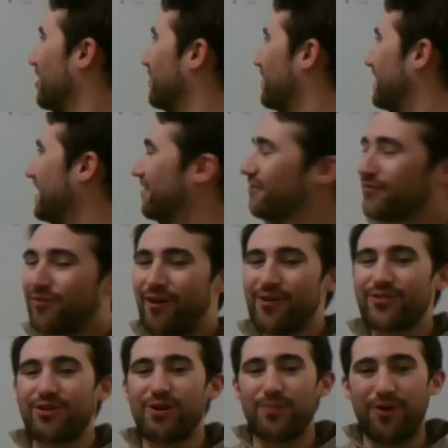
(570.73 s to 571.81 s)
to be even
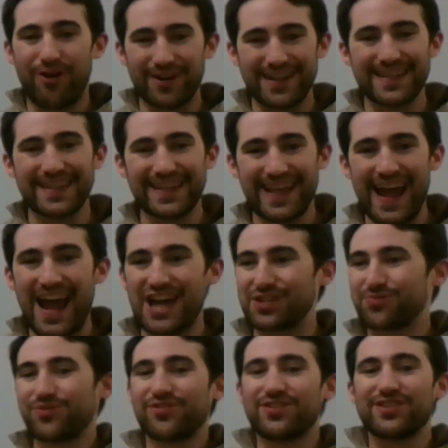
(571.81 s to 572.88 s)
farther apart in the gas,
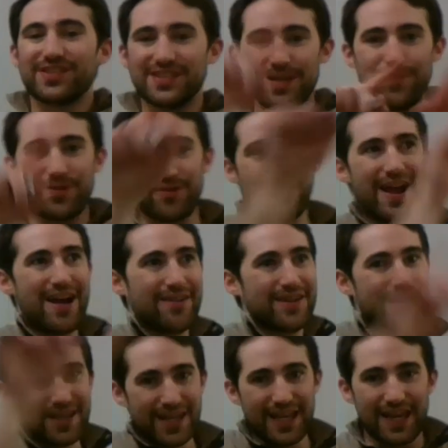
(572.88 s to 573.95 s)
where they're just zipping around
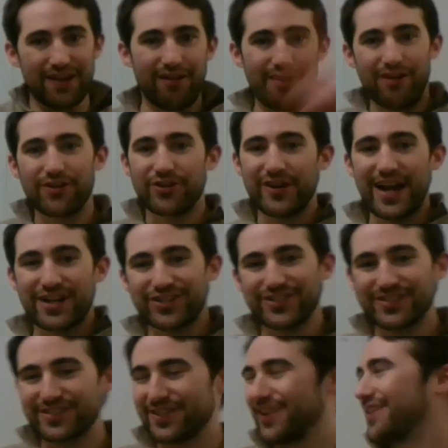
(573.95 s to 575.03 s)
in all
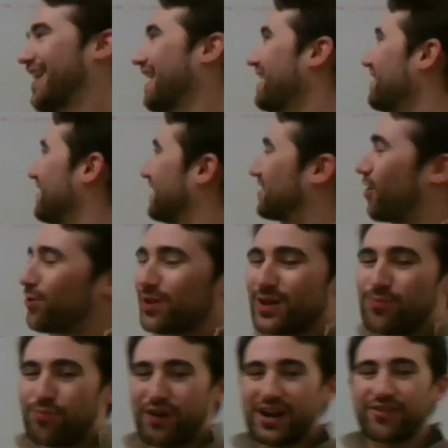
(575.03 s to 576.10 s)
directions. Okay? They totally
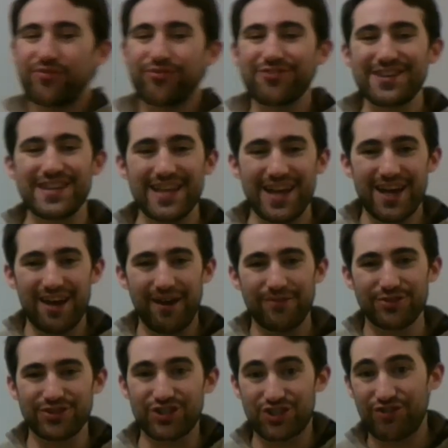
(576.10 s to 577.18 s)
break free of
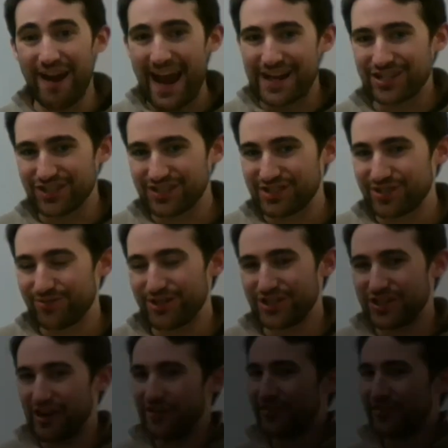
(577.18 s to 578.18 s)
those attractions to each other.